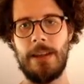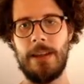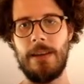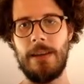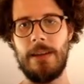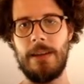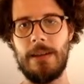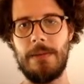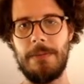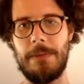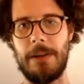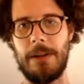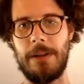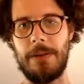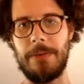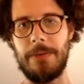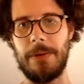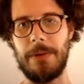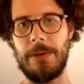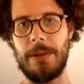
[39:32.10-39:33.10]
this part.
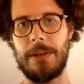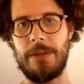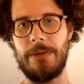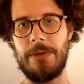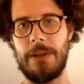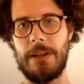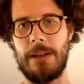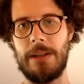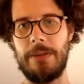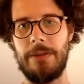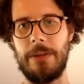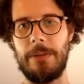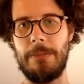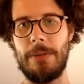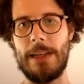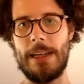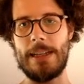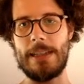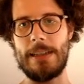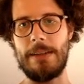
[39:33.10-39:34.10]
We want to run
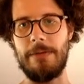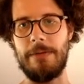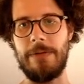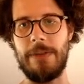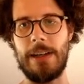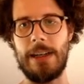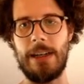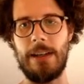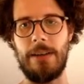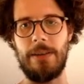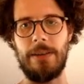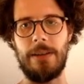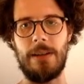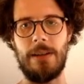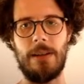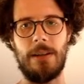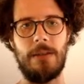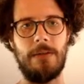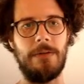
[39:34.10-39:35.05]
replacing file on all